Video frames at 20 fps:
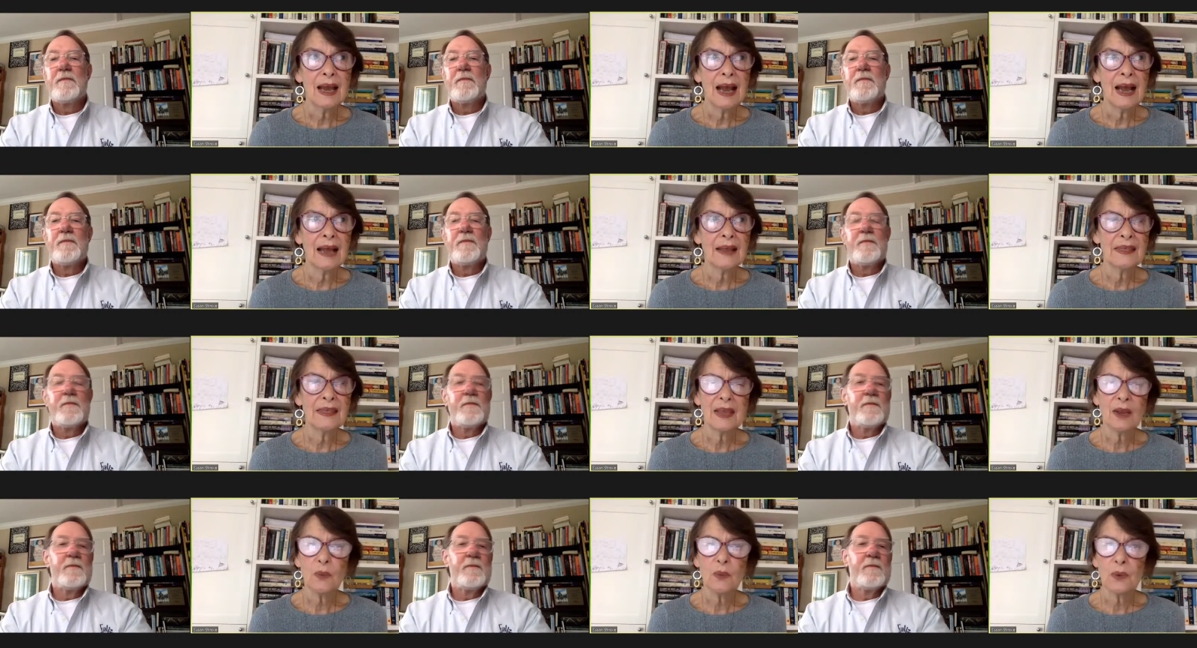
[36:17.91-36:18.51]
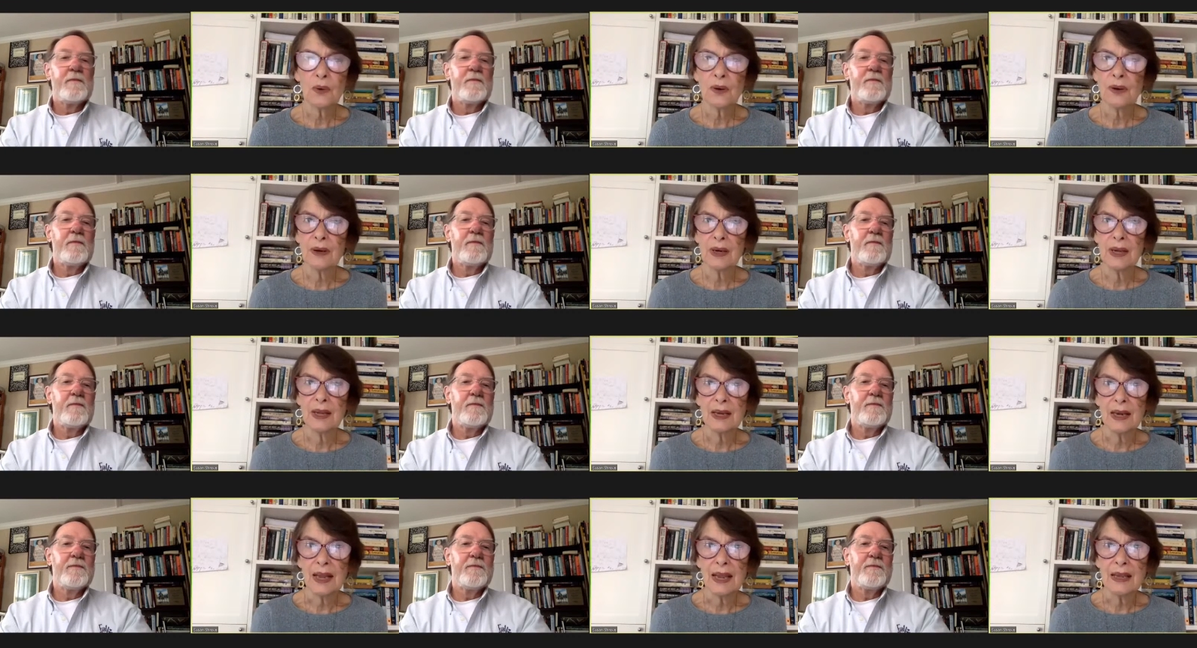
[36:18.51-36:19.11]
Speaker 1: I think we're in
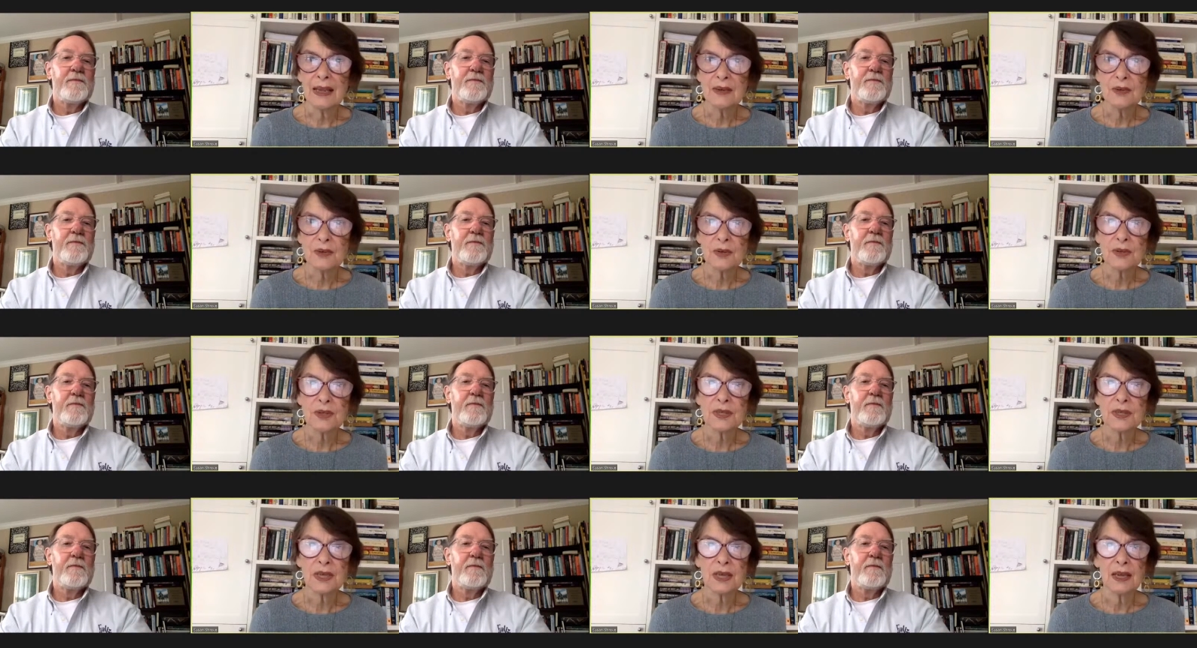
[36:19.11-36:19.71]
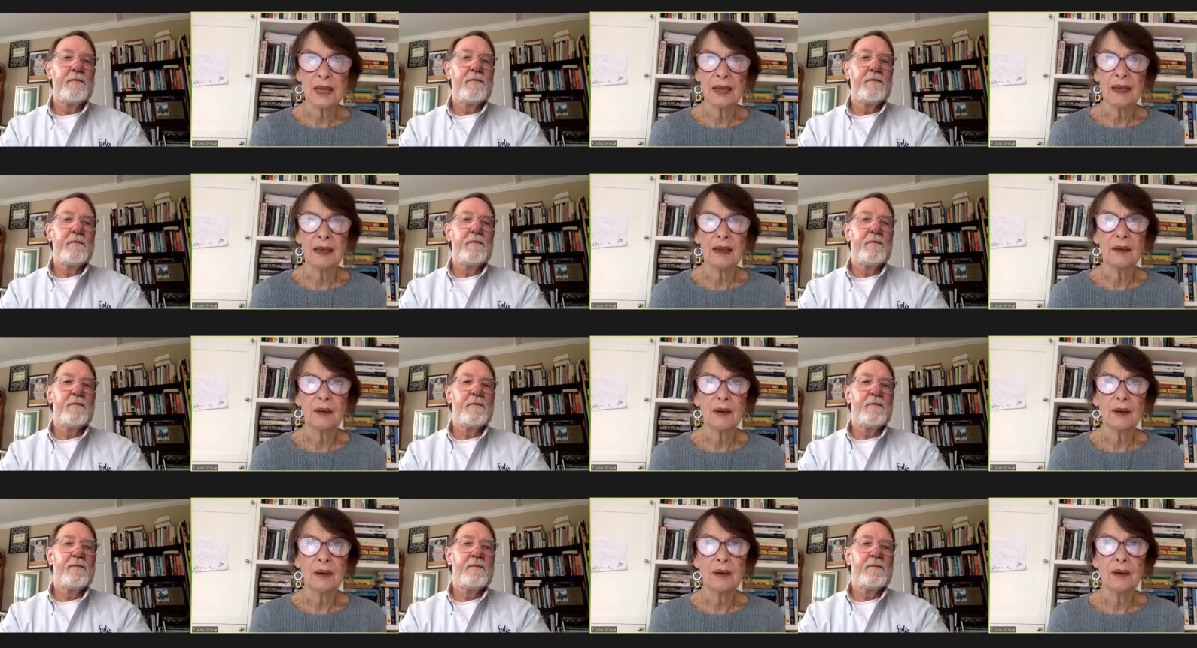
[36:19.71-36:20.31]
an
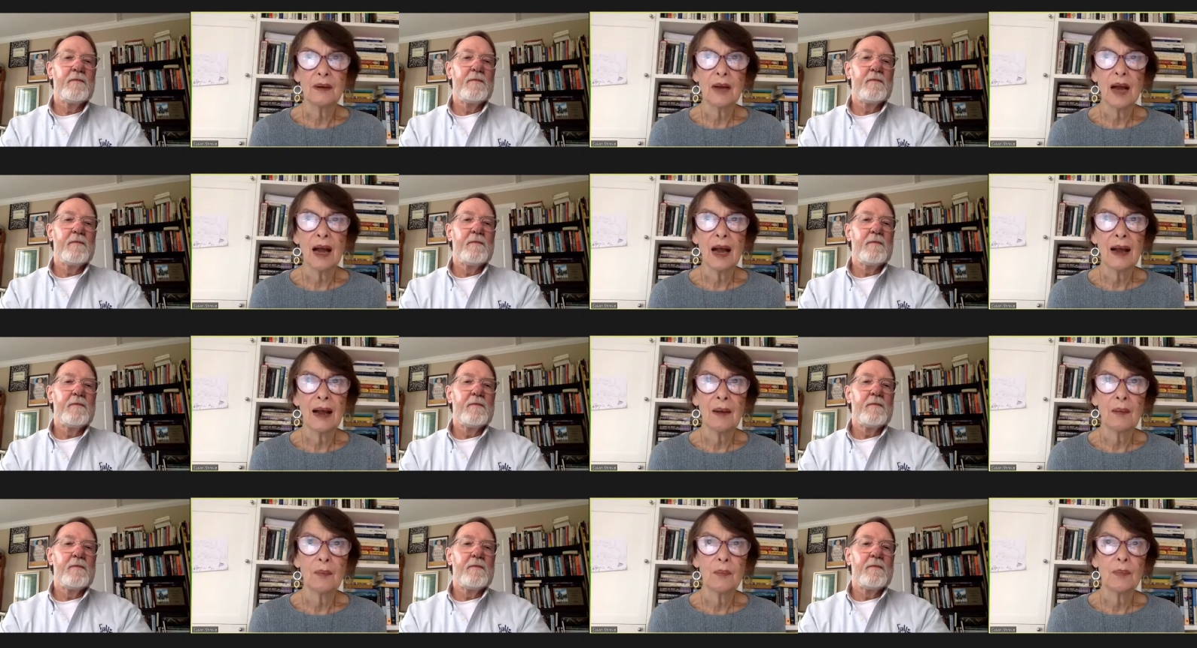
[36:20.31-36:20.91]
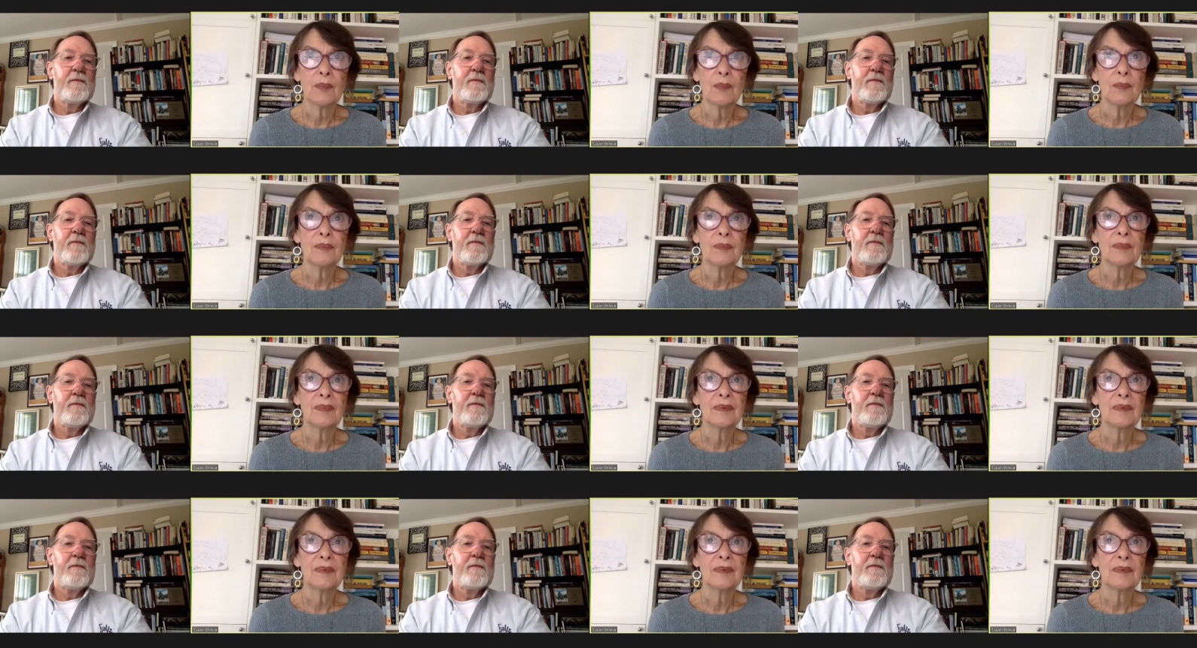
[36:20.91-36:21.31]
interesting, um,